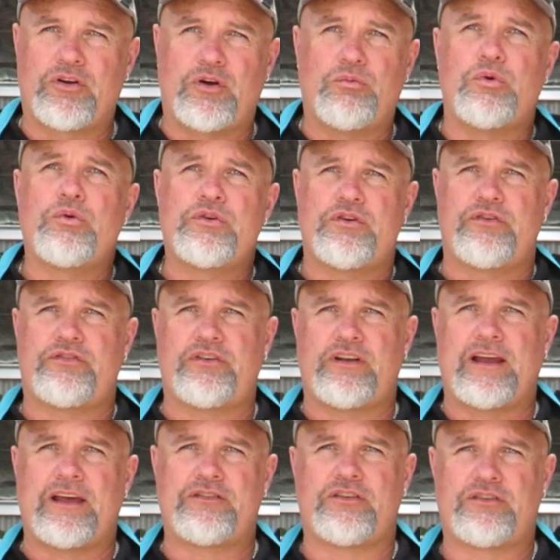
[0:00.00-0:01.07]
on I will use it
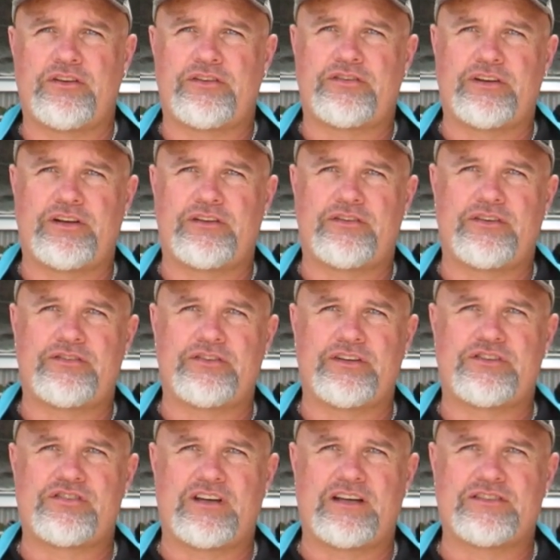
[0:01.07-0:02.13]
as a DC to
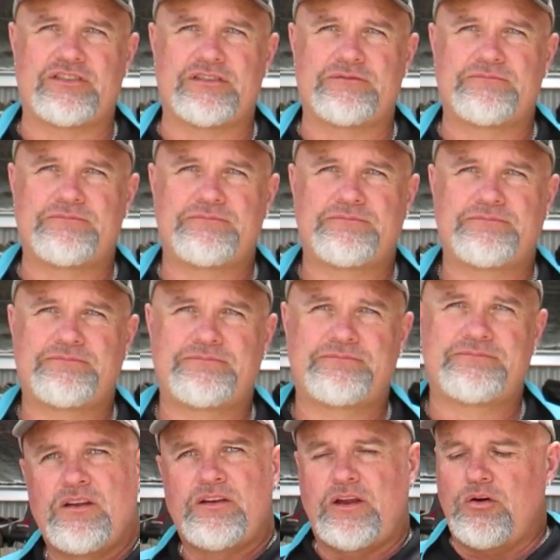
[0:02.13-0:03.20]
DC charger.
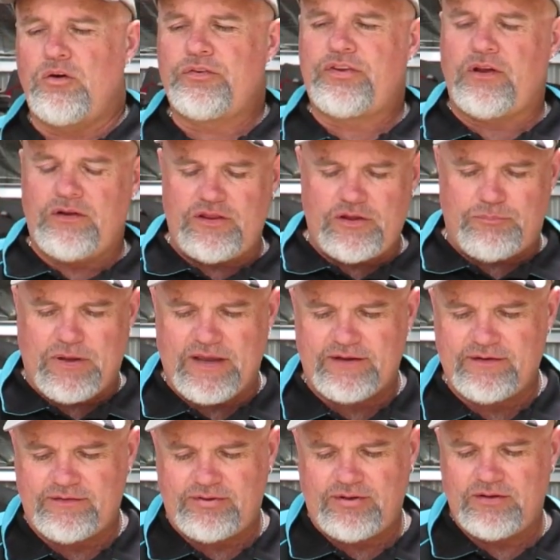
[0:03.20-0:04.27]
Now, also in the
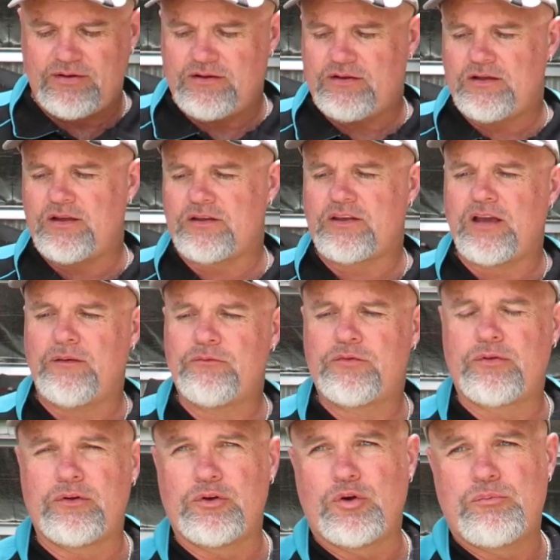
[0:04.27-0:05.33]
packet, it
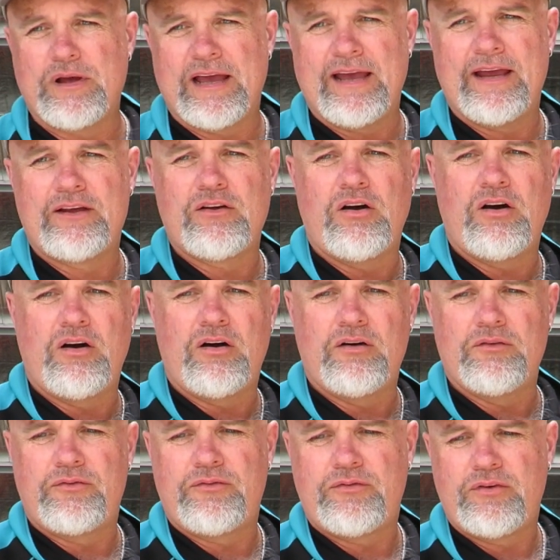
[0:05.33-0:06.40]
comes with a little bag
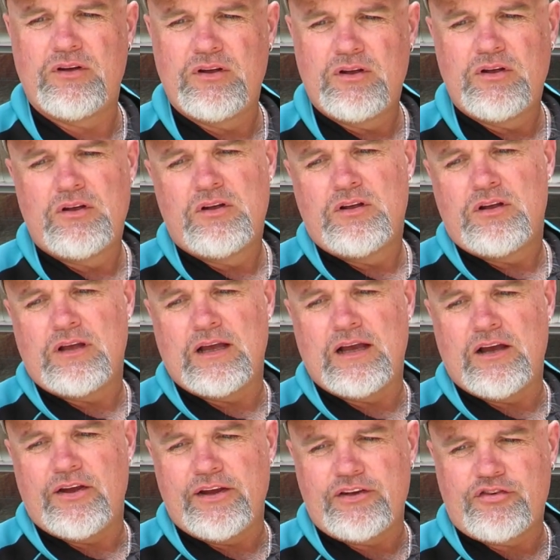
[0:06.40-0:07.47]
of
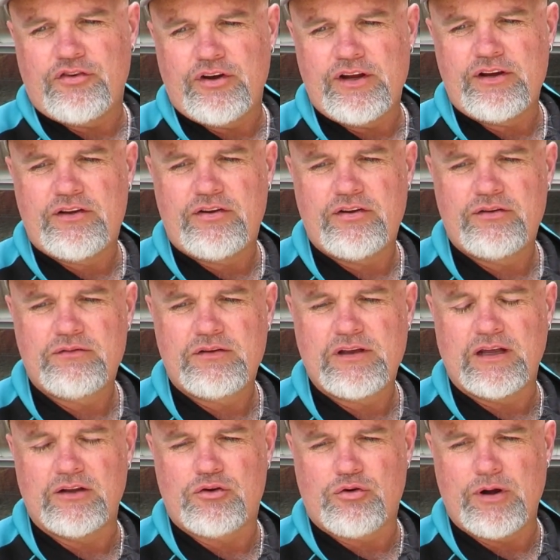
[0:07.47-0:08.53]
heat shrink, a
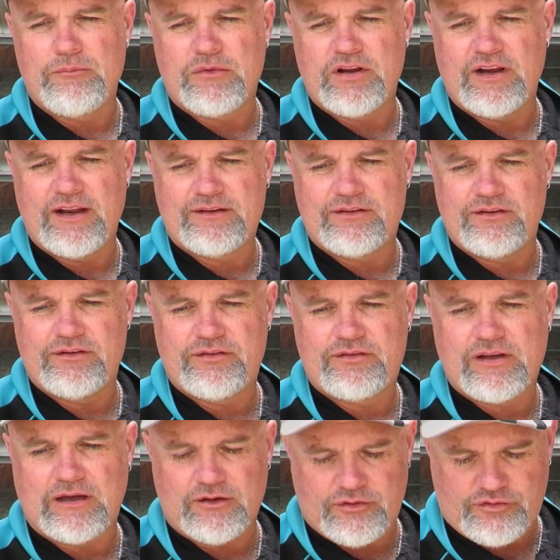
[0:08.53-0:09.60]
couple of crimp connectors,
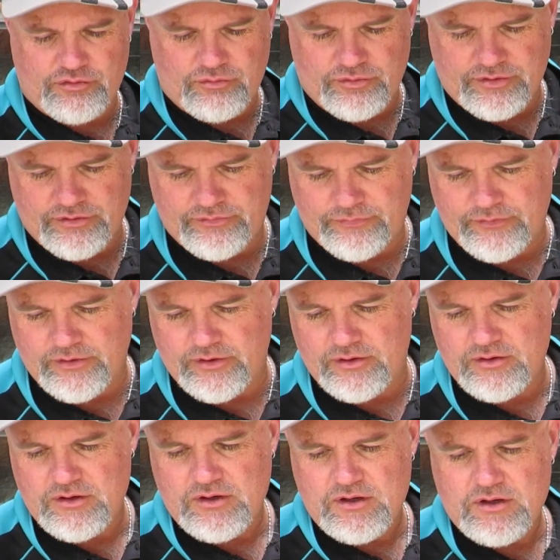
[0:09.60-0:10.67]
a couple of joiners for
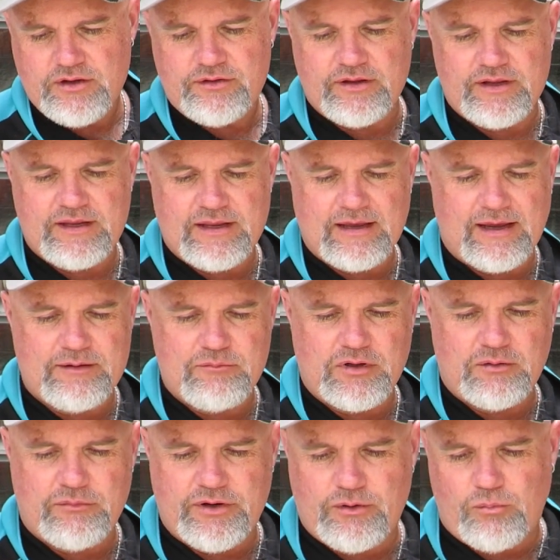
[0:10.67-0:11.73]
the
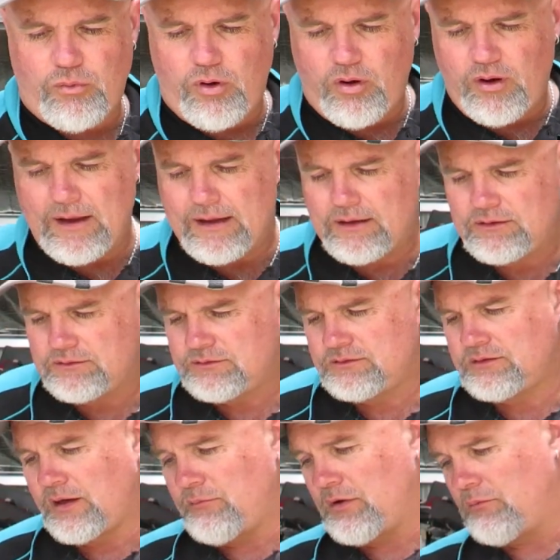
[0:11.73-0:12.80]
8mm wire,
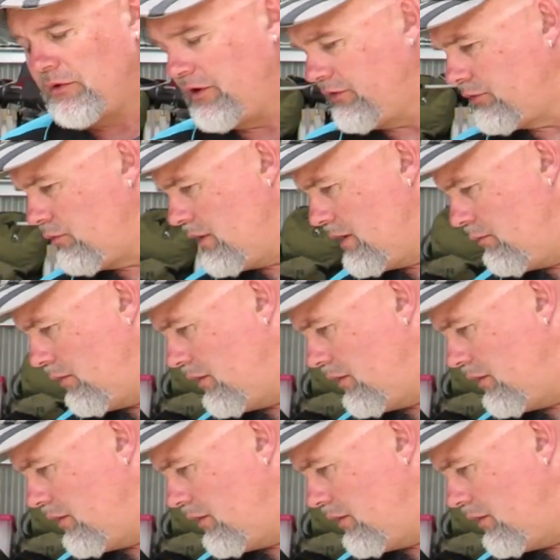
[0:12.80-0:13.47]
8mm square